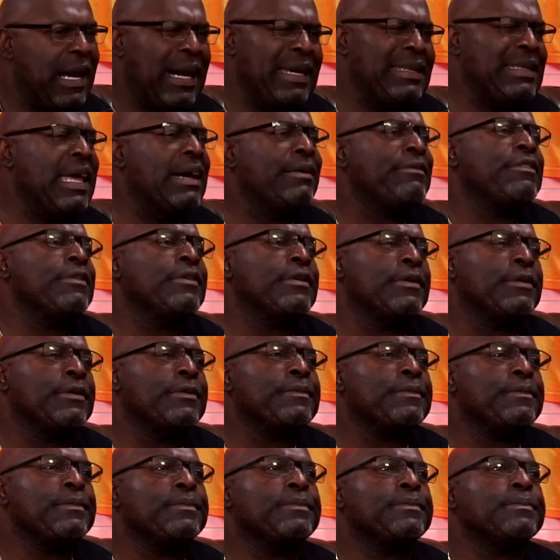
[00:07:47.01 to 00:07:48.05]
I
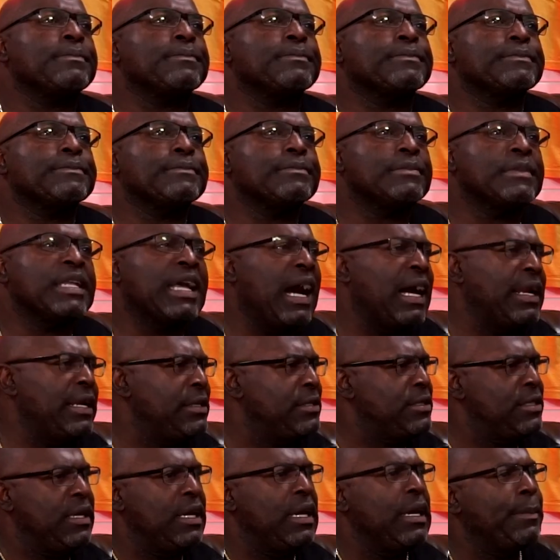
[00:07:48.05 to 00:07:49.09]
never got
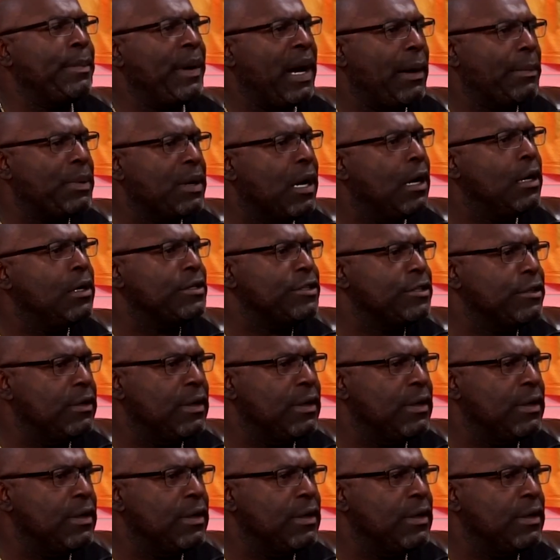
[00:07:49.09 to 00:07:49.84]
into the hip hop culture.